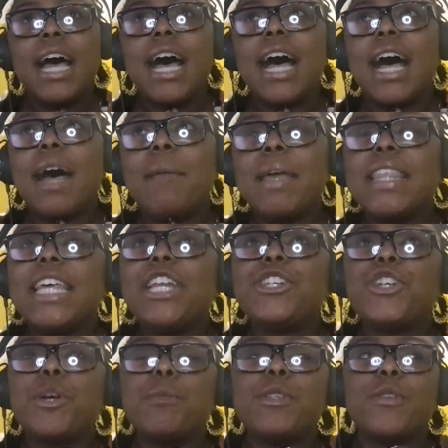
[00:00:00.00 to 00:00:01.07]
Um, and then in
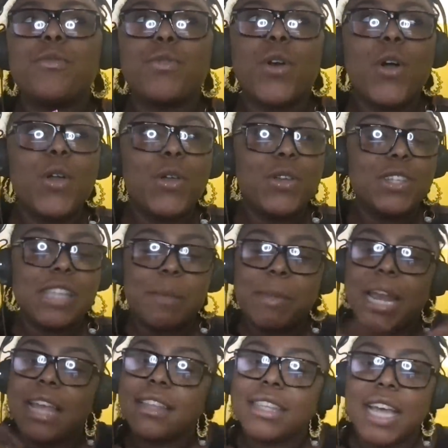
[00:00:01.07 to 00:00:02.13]
terms of roles, I
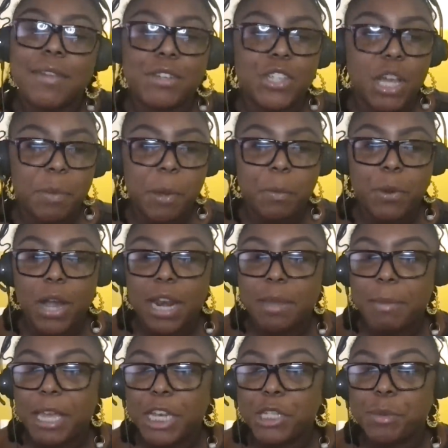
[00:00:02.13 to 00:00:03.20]
mean, I love to talk about
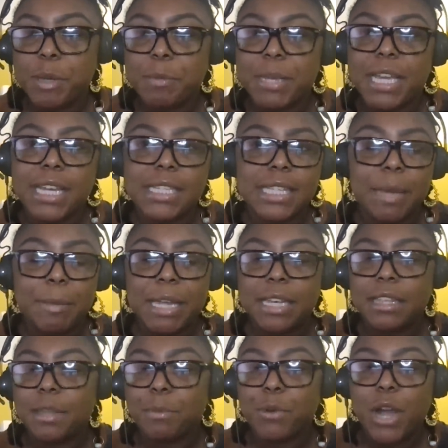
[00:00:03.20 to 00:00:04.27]
product management because I
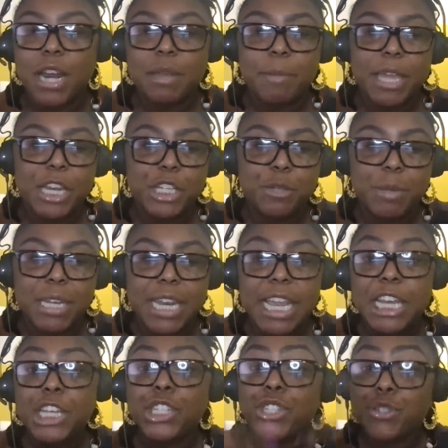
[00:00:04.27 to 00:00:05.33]
mean, the product mm-hmm. management
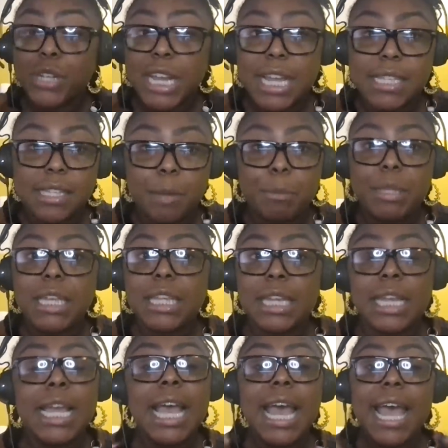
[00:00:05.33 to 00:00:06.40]
industry has
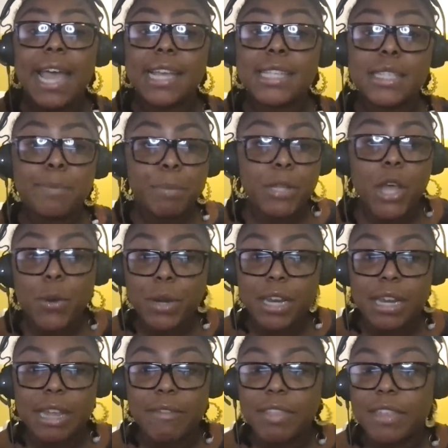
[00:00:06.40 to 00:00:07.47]
completely
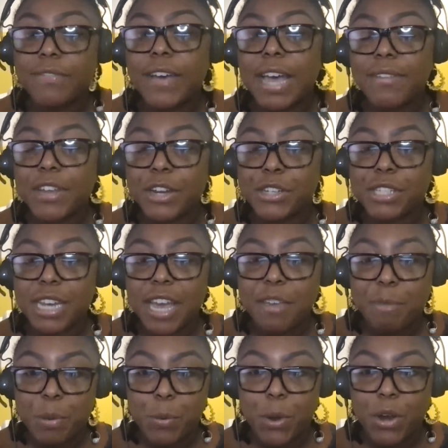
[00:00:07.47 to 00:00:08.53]
exploded even the five years that
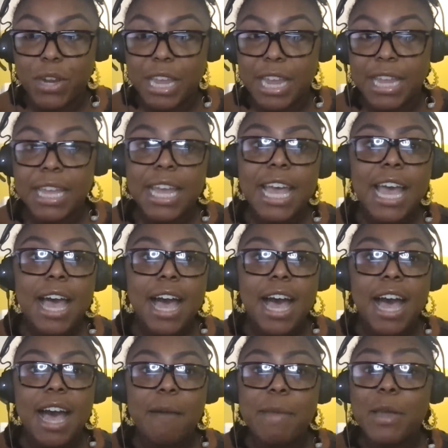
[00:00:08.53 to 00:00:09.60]
I've been working.
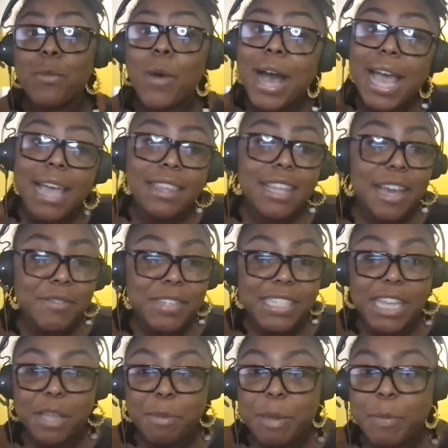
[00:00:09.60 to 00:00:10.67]
Um, and why I love to
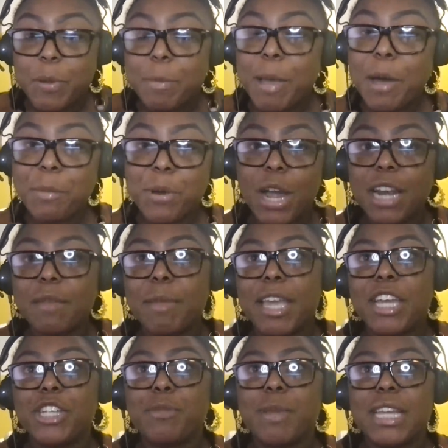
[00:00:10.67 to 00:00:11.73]
tell people about product
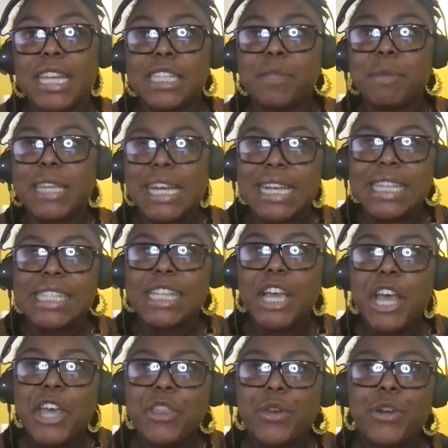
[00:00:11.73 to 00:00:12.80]
management is because
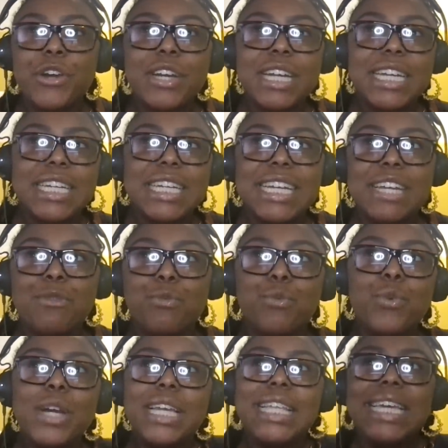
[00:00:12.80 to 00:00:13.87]
there
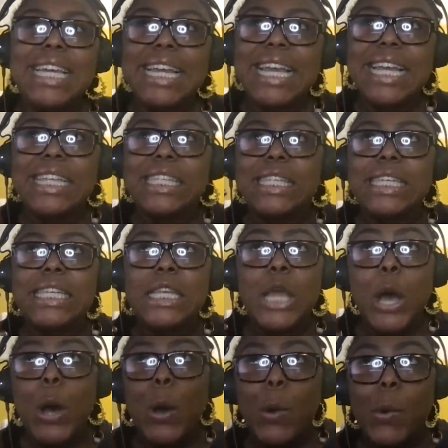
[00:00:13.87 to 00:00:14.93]
really is
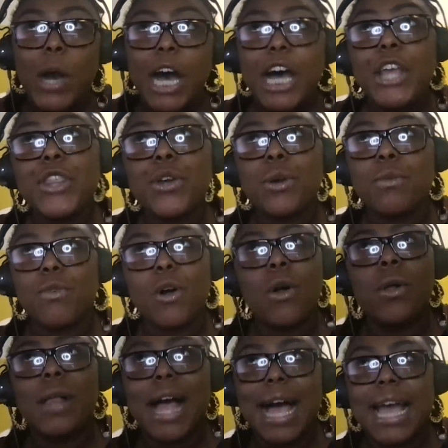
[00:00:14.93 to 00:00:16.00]
no other
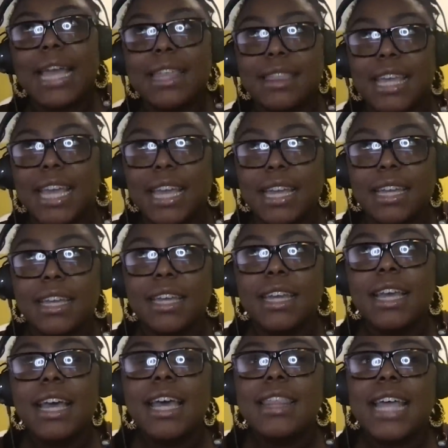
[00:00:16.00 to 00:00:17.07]
role I think
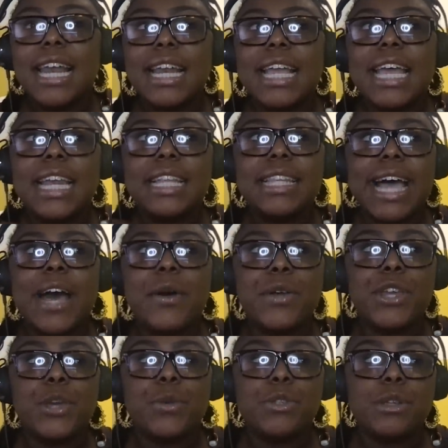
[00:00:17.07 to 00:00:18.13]
that can allow
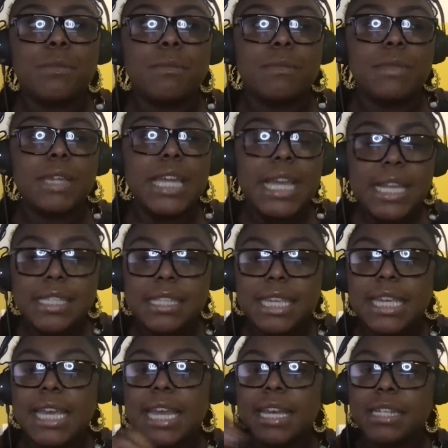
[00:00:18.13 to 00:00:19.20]
you to easily
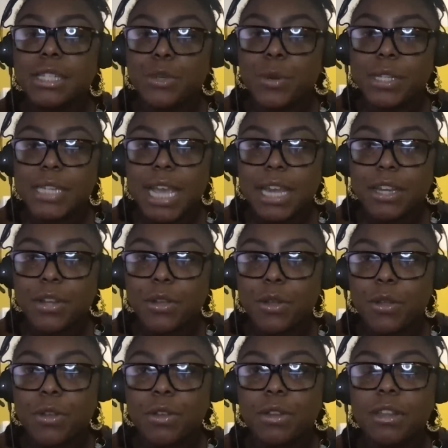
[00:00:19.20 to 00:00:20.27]
get into a
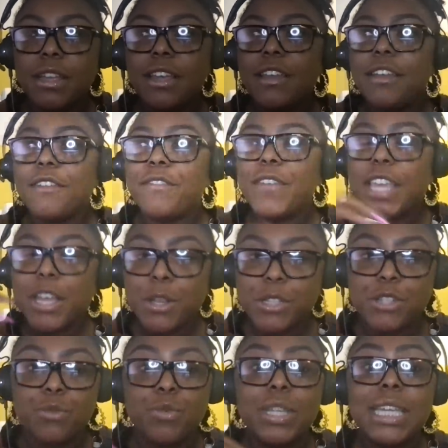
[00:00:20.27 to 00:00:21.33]
technical field
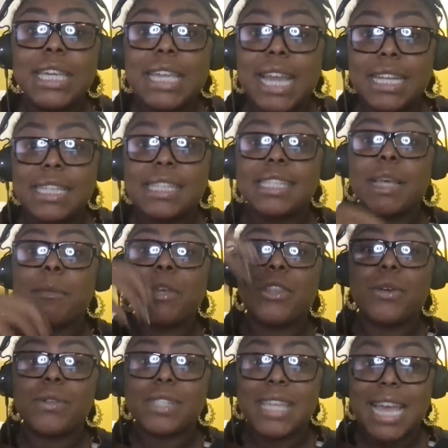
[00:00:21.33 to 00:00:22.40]
to really mm. get to some of
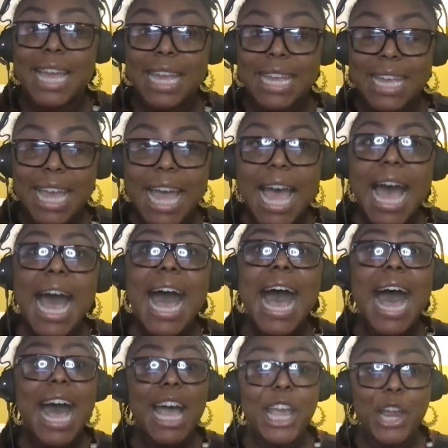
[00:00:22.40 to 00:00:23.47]
hmm. those like
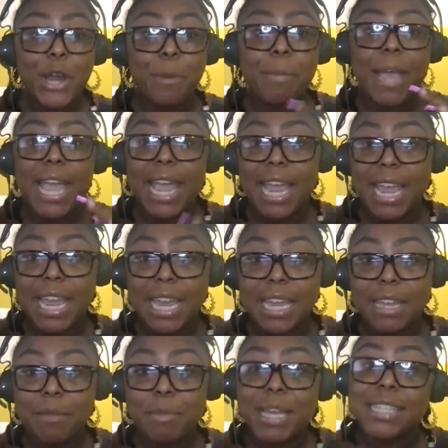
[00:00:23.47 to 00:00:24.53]
higher
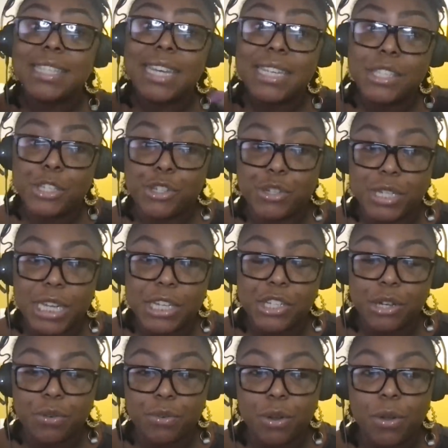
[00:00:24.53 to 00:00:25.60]
paying because it is a
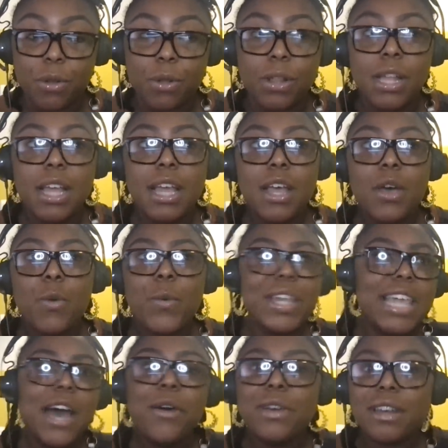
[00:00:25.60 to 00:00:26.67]
strategic role
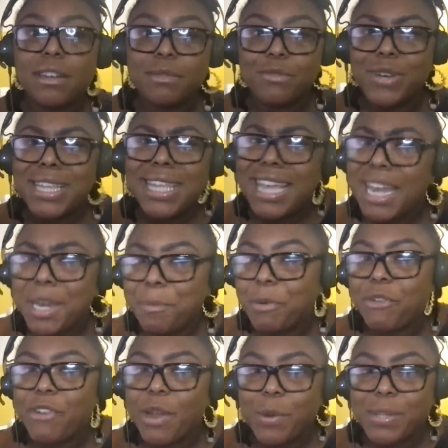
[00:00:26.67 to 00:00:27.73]
without really any
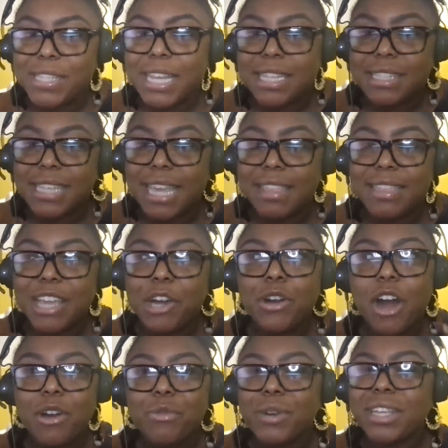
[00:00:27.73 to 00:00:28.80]
prerequisites. Like
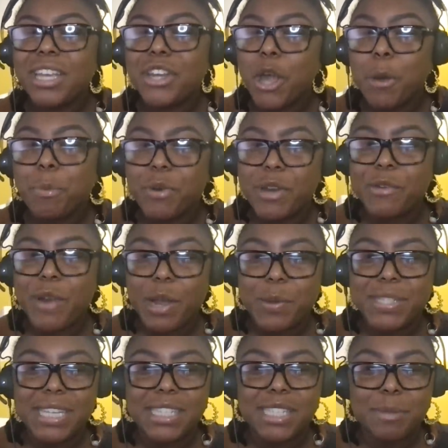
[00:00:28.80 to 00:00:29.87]
there are really no yeah.
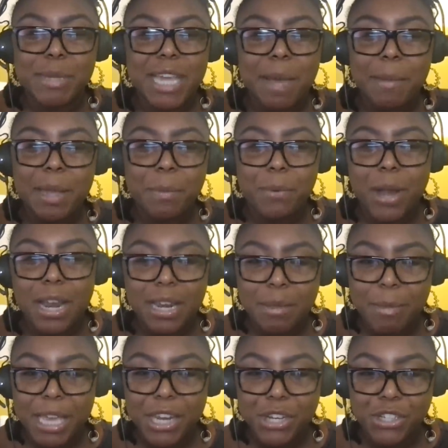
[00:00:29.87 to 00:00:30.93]
prerequisites to becoming a product
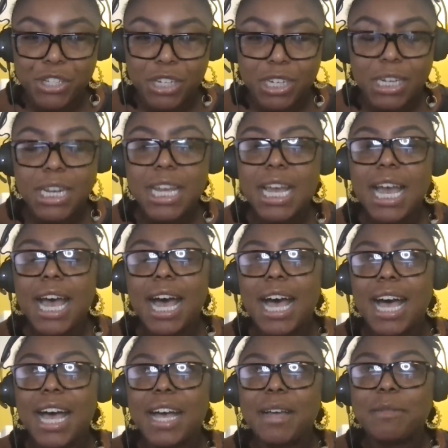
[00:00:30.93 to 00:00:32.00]
manager.
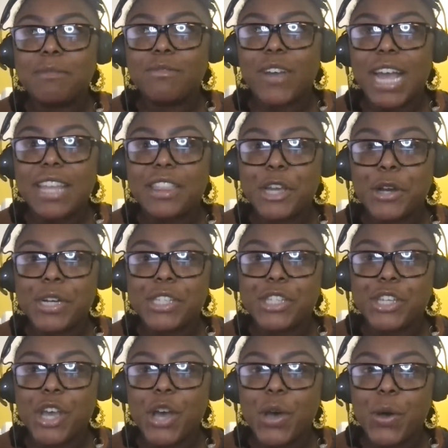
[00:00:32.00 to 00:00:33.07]
Hmm. Um, right? There
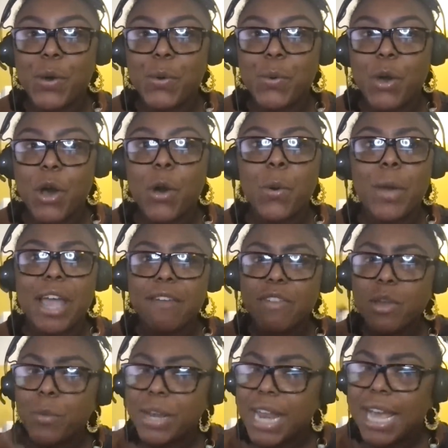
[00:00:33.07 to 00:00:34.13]
is no, oh,
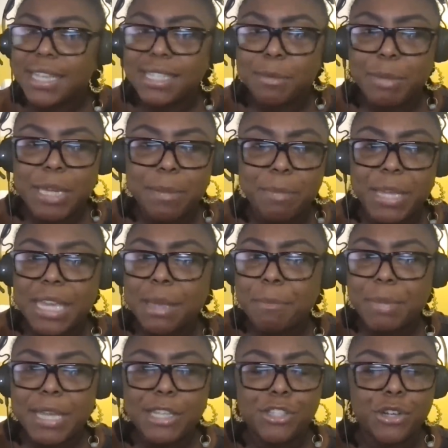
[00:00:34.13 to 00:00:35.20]
everyone has to be
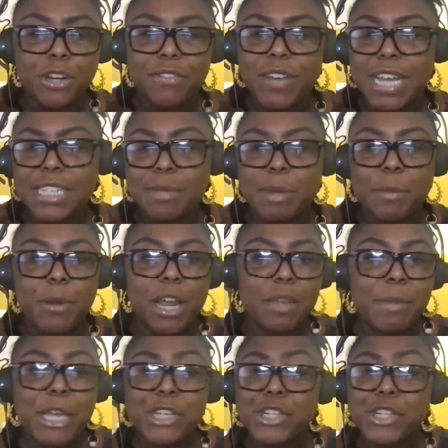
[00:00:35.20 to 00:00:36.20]
PMP certified to be a product